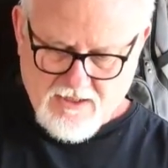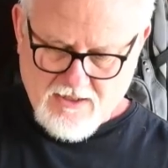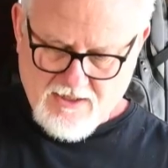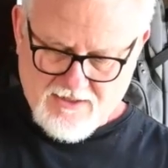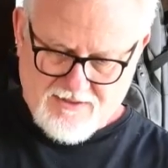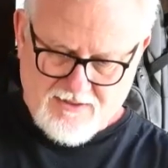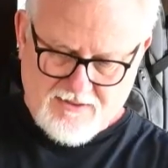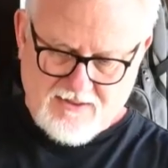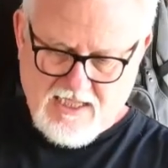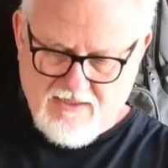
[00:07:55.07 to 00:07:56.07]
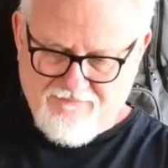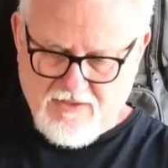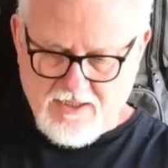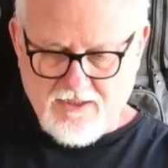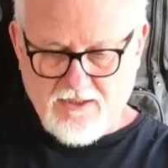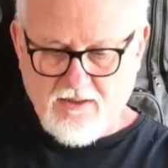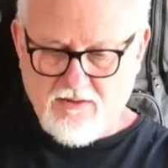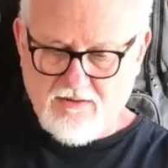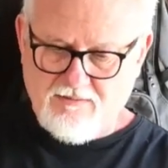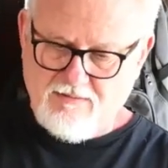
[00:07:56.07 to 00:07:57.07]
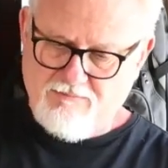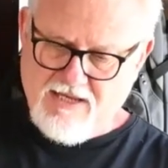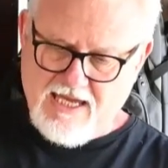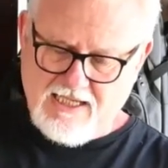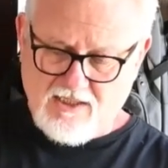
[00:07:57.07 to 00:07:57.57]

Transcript: There's this funny little bag